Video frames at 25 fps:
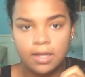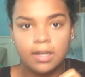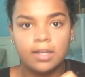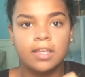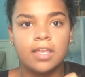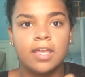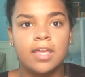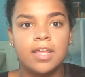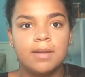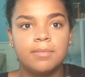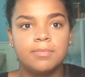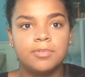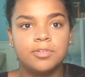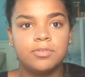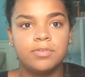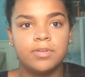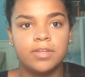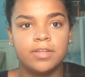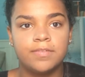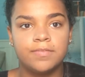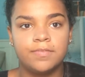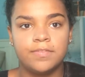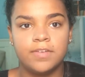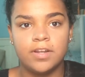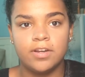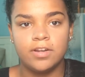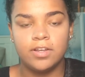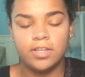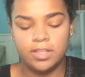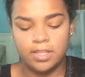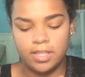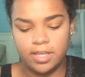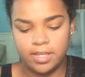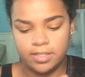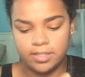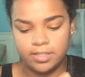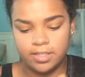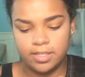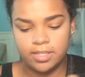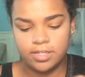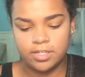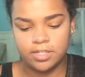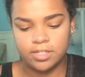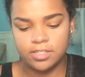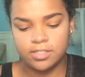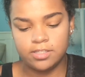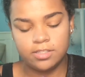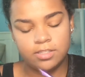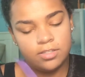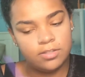Again, I'm doing it very lightly
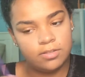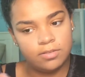just